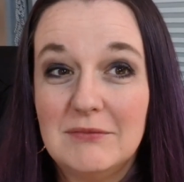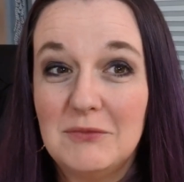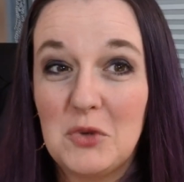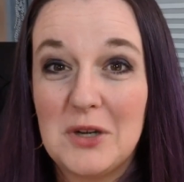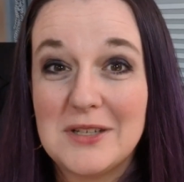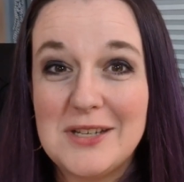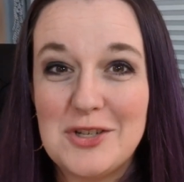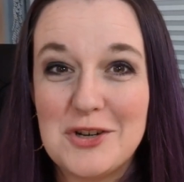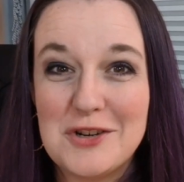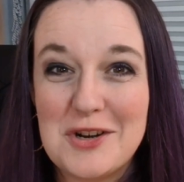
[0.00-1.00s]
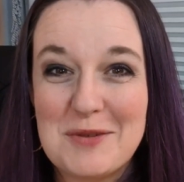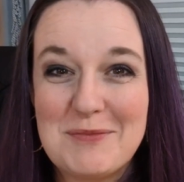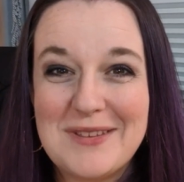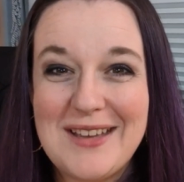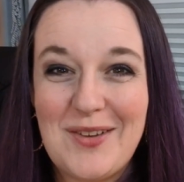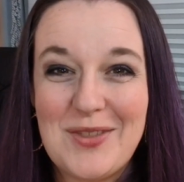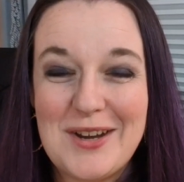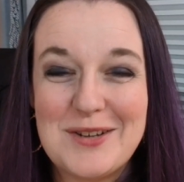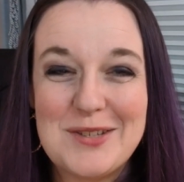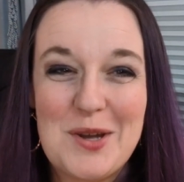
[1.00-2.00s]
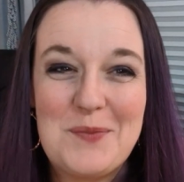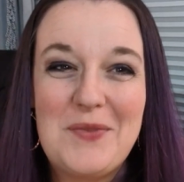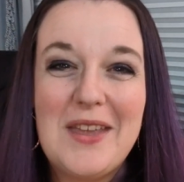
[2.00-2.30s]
want to teach your term out there. So